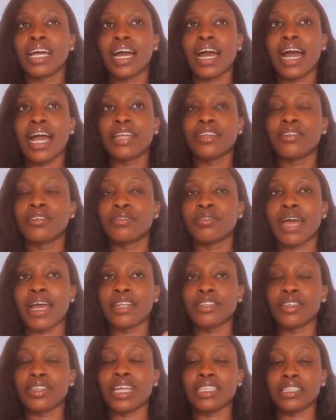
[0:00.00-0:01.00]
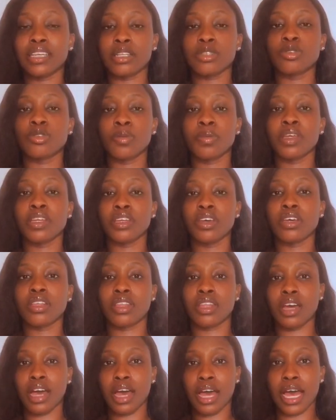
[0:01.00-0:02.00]
I know that there are so many
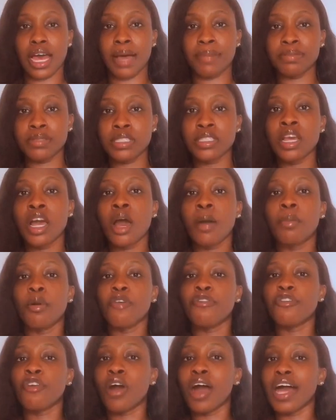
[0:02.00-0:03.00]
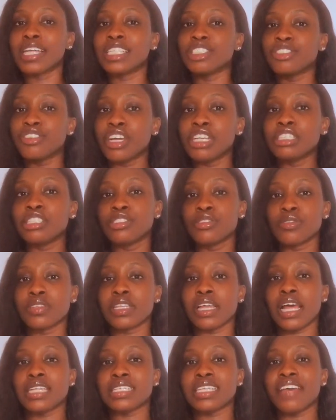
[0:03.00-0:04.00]
other apps, but for Android
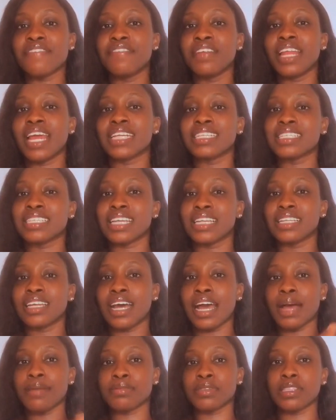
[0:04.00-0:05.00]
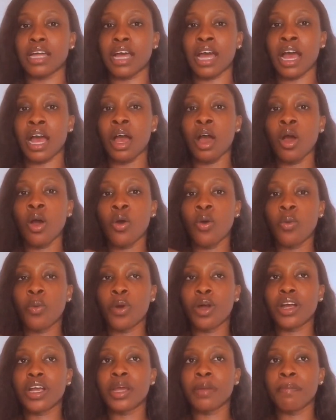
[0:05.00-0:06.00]
users, I feel like these are the apps that
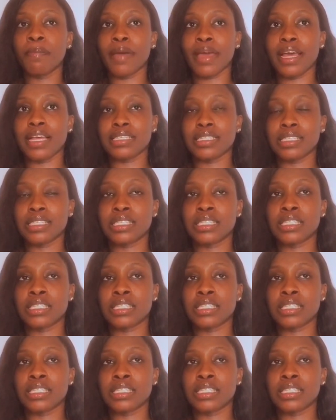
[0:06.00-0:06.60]
work best.